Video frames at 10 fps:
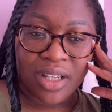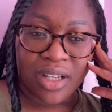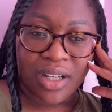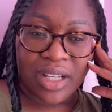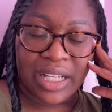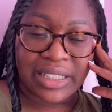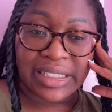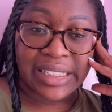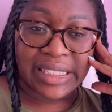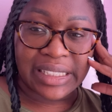and
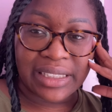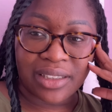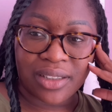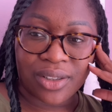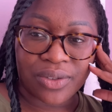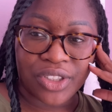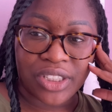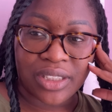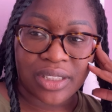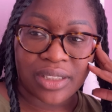in need of
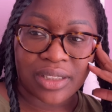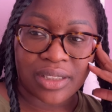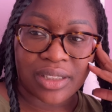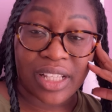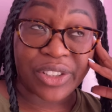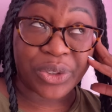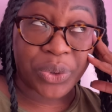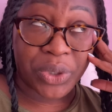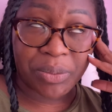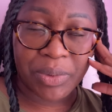Jesus. They are
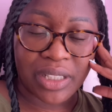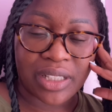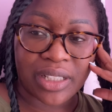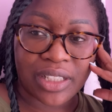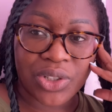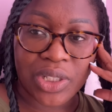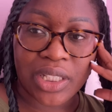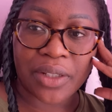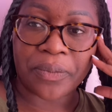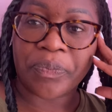screaming,
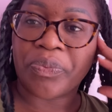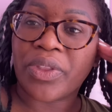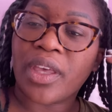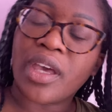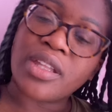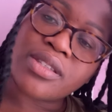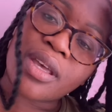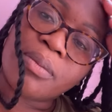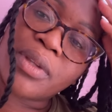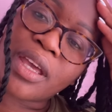literally, and
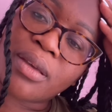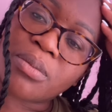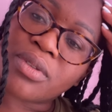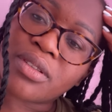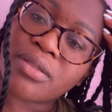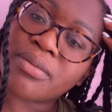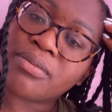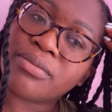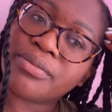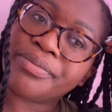sometimes
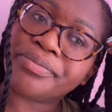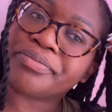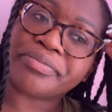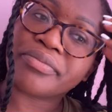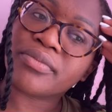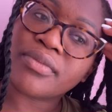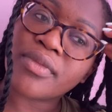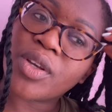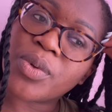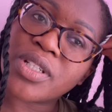
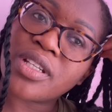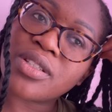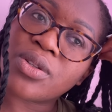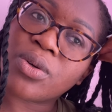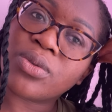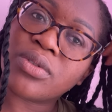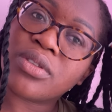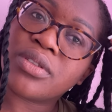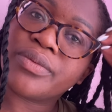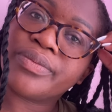we just don't
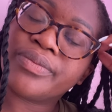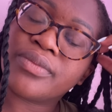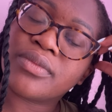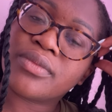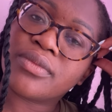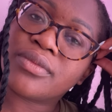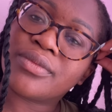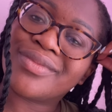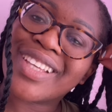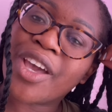
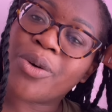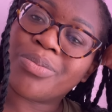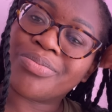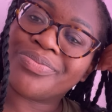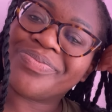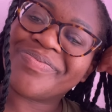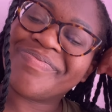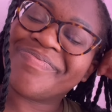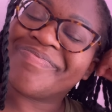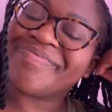help.
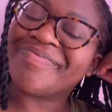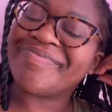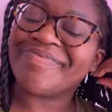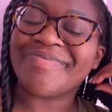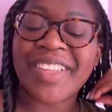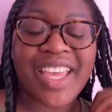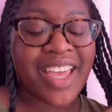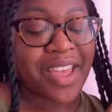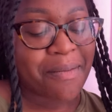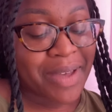
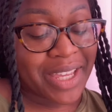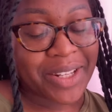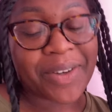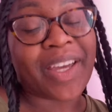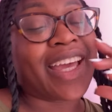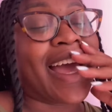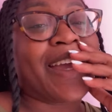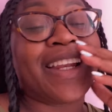But anyway, I